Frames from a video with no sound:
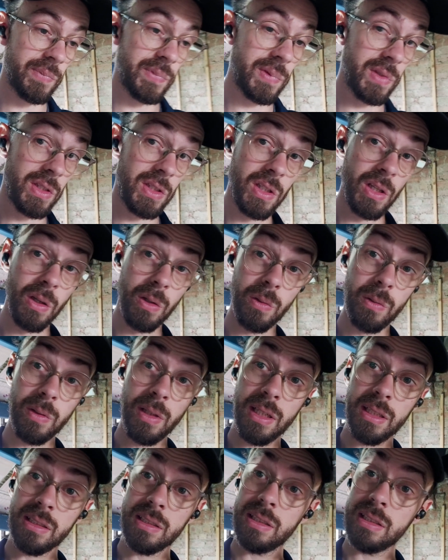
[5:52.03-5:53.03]
So
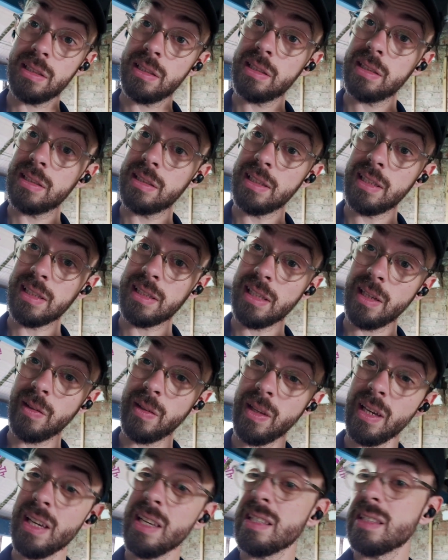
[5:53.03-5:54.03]
that's how
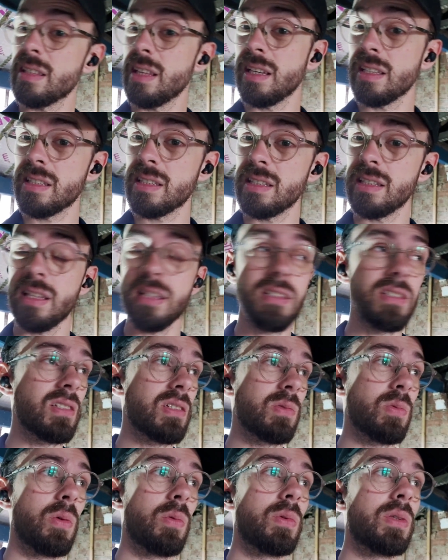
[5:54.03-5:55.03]
that is. That's
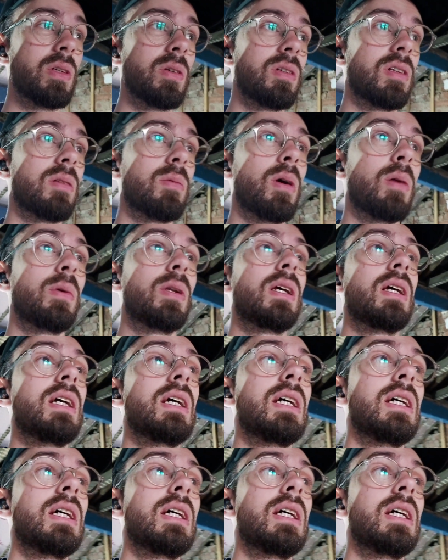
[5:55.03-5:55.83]
just what we're doing at the moment.